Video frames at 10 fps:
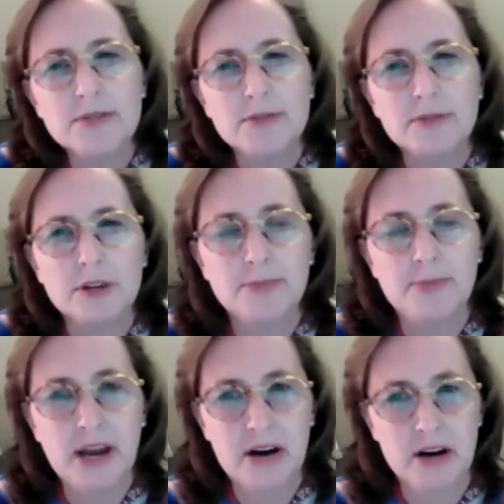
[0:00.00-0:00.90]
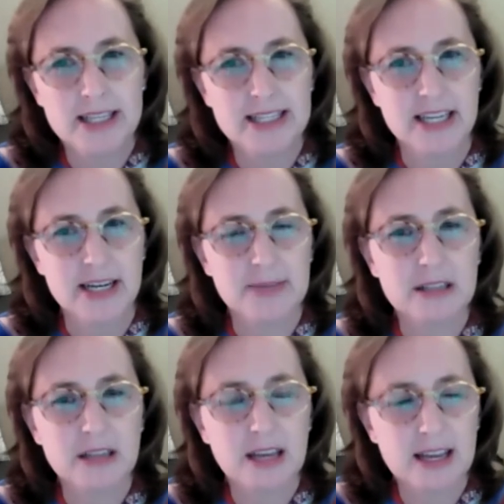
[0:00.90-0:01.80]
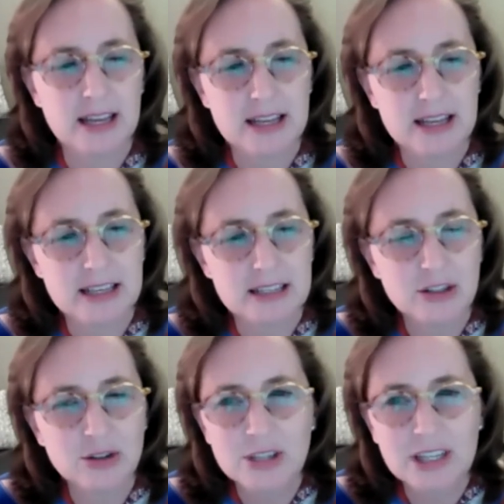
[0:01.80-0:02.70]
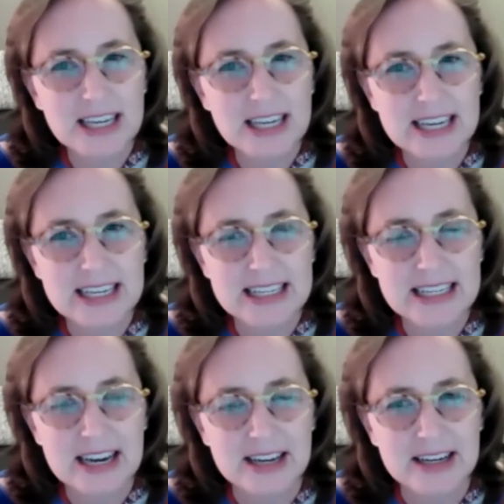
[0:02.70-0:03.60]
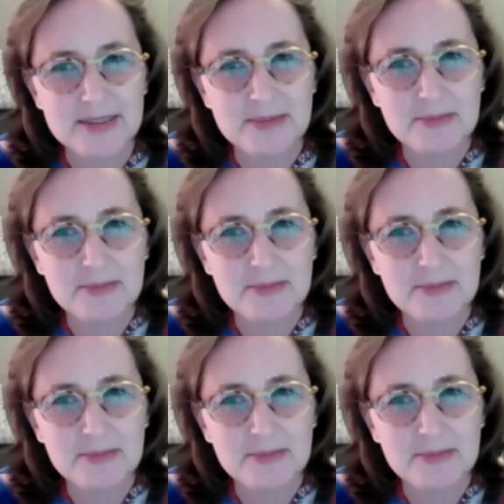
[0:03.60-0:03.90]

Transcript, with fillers: of comparison, I mean, certainly uh,